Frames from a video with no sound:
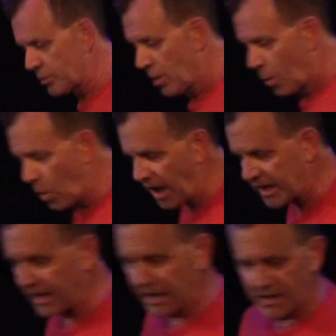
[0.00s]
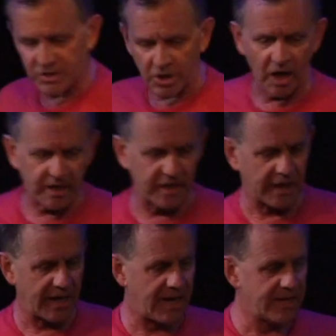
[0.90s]
you're walking and
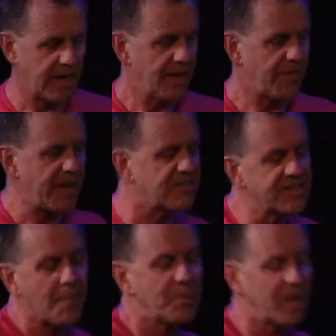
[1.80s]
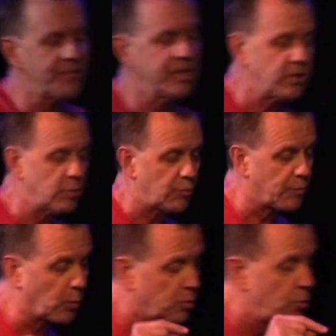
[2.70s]
talking, and they stop loving you
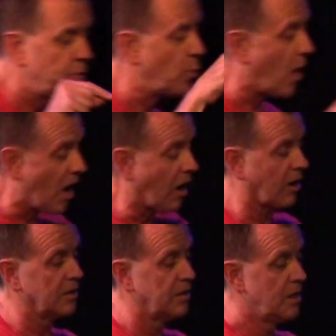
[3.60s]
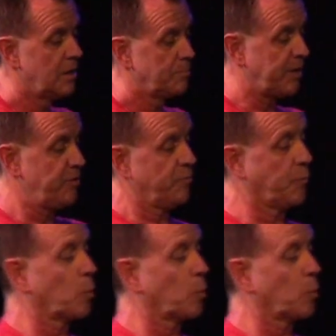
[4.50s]
for who you are, but